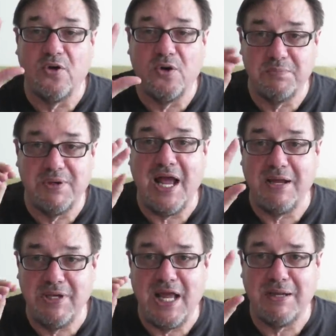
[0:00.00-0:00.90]
going
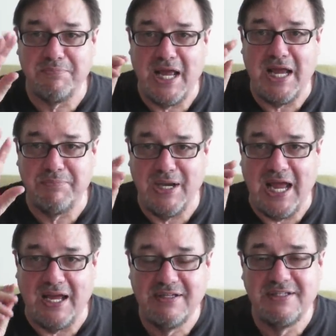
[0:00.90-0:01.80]
blah, blah, blah,
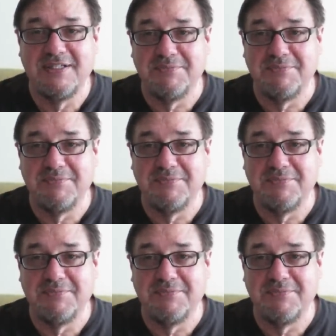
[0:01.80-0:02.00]
blah.